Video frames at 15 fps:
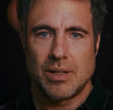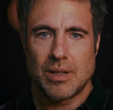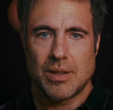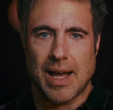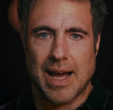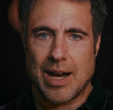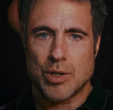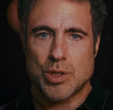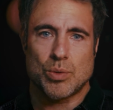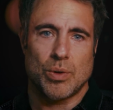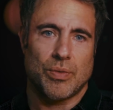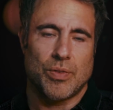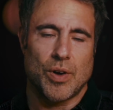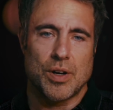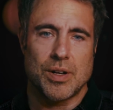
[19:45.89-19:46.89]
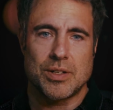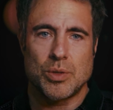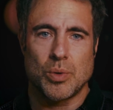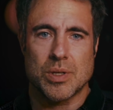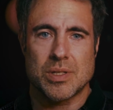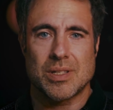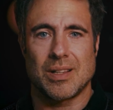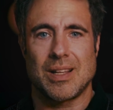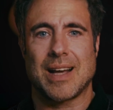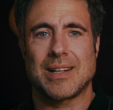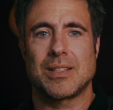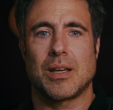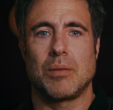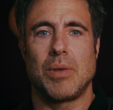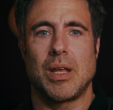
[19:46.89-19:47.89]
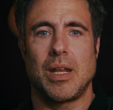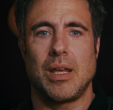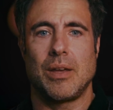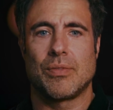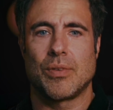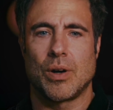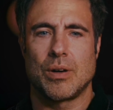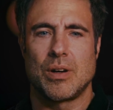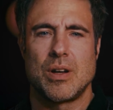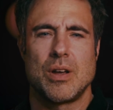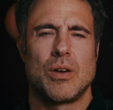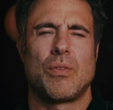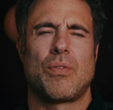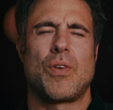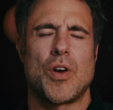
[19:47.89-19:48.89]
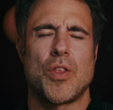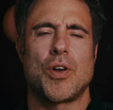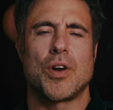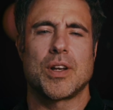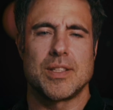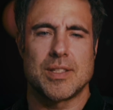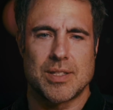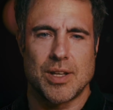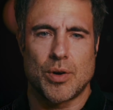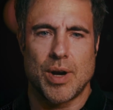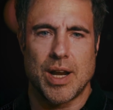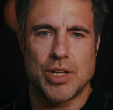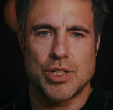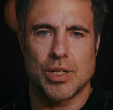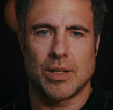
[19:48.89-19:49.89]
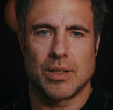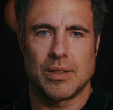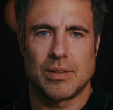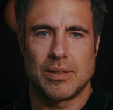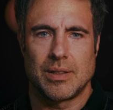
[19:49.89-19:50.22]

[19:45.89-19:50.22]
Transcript: The House referred it to a select committee for further consideration.